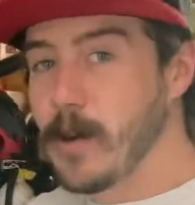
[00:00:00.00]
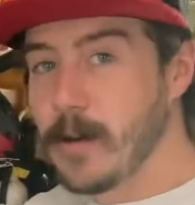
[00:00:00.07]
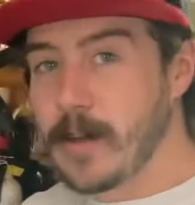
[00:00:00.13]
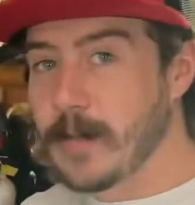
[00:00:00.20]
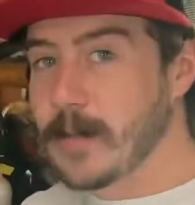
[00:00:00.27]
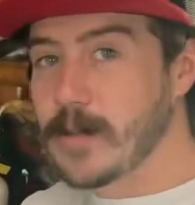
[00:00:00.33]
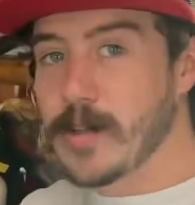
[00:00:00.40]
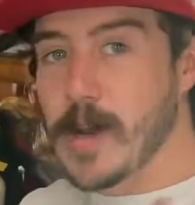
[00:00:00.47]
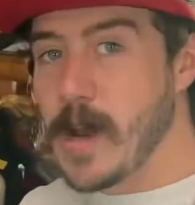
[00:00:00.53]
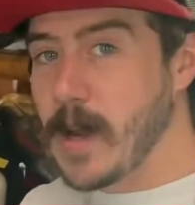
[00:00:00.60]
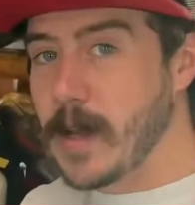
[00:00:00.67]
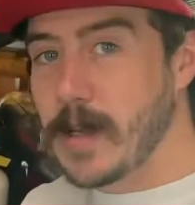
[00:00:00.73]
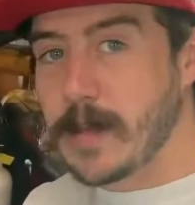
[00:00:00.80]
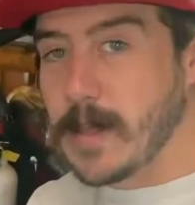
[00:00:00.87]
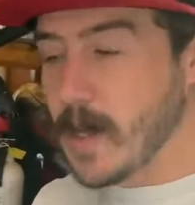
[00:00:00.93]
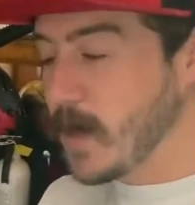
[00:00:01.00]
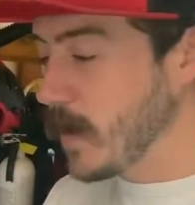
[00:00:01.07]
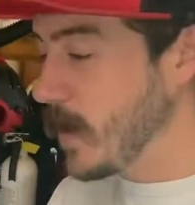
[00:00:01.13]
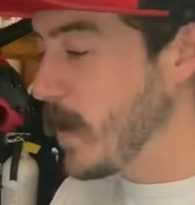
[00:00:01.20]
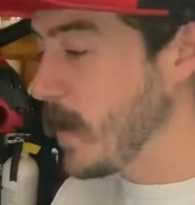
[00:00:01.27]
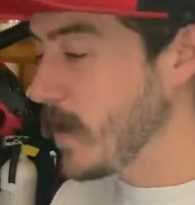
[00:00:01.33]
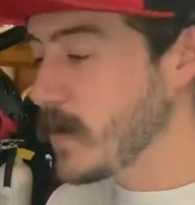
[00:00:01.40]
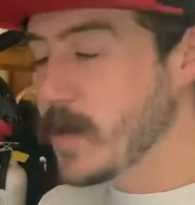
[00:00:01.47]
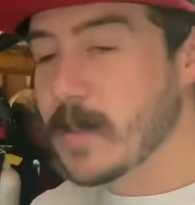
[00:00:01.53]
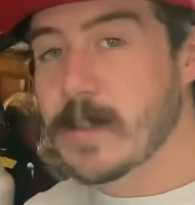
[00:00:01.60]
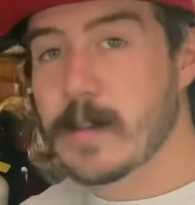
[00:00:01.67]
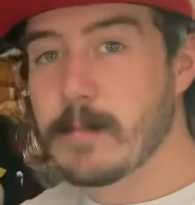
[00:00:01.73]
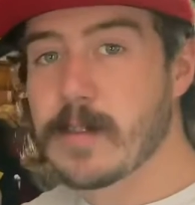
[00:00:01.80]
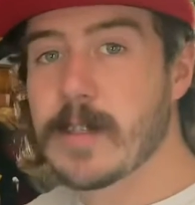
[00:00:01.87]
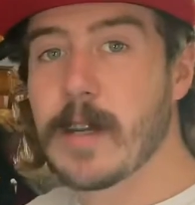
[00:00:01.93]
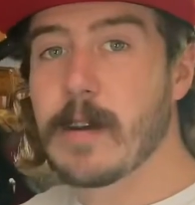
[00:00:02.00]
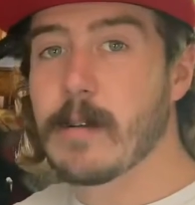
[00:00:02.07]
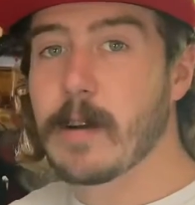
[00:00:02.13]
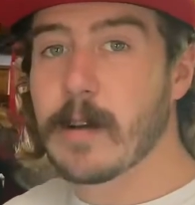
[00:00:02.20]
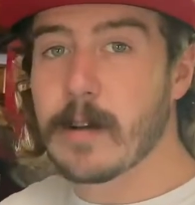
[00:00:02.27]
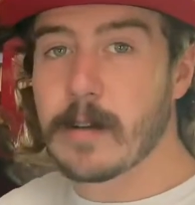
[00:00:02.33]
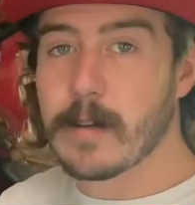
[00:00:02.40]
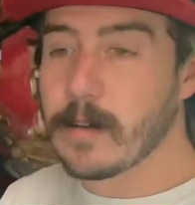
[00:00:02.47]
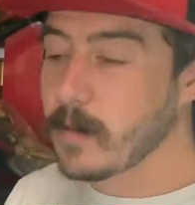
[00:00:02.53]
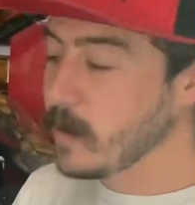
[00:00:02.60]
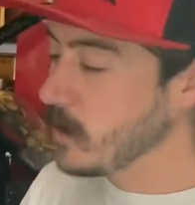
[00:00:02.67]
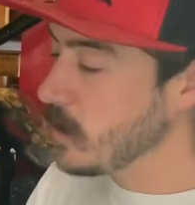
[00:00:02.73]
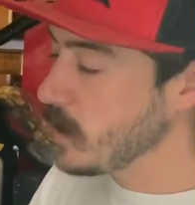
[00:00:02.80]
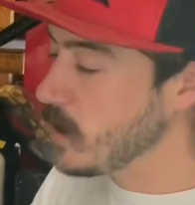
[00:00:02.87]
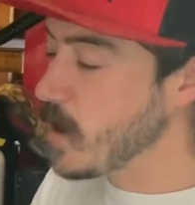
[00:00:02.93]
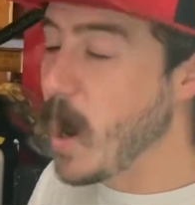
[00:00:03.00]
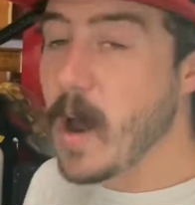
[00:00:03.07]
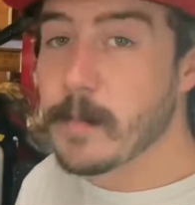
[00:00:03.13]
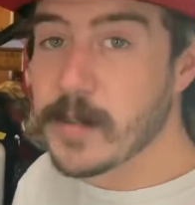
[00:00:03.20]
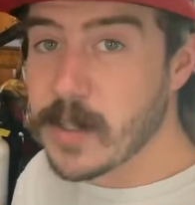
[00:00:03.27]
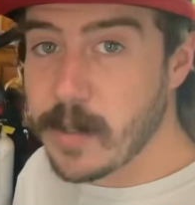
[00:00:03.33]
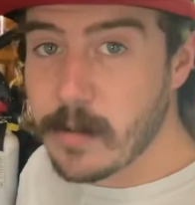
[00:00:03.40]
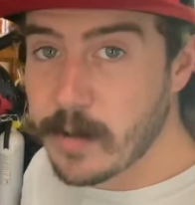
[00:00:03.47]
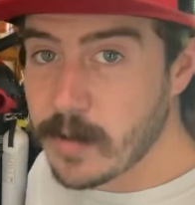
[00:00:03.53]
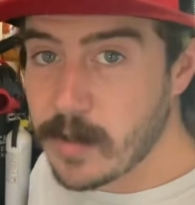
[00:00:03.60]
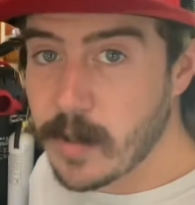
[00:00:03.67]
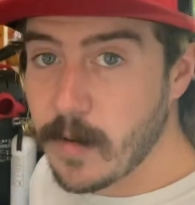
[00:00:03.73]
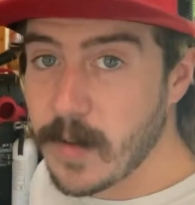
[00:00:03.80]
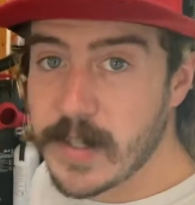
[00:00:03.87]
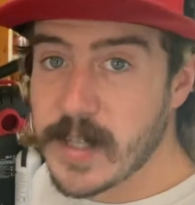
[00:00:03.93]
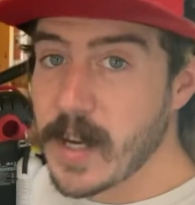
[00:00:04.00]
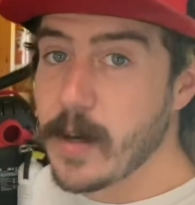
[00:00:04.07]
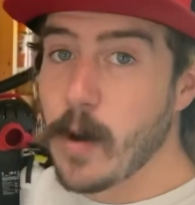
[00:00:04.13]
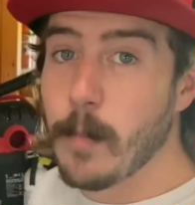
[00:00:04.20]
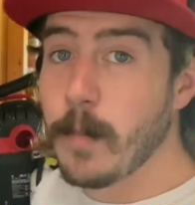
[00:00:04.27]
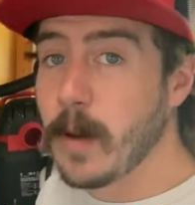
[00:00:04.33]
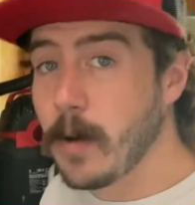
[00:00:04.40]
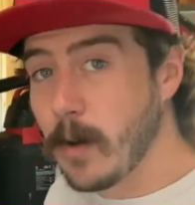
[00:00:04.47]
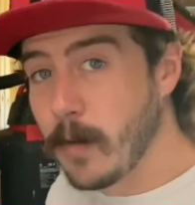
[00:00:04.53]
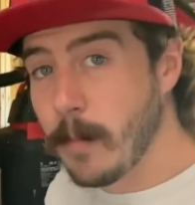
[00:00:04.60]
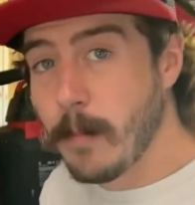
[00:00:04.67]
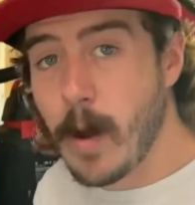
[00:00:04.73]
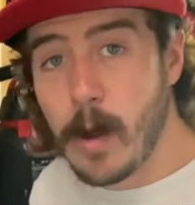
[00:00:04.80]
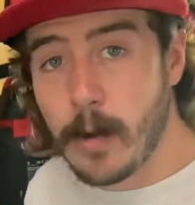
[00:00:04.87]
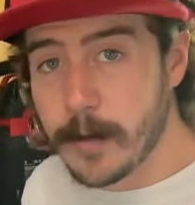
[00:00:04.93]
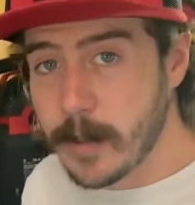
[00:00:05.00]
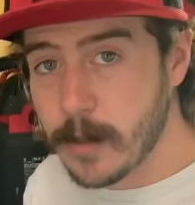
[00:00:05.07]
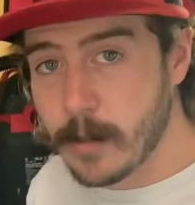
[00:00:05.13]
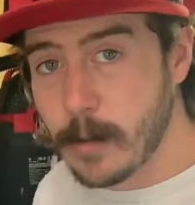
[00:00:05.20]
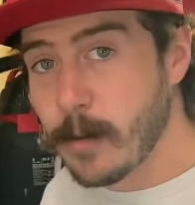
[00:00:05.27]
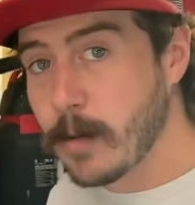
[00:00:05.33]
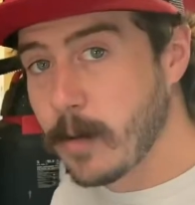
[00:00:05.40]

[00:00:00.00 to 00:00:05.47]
Don't even try and get that done. This is some secret, top secret stuff. This ain't no middle of the mall deal.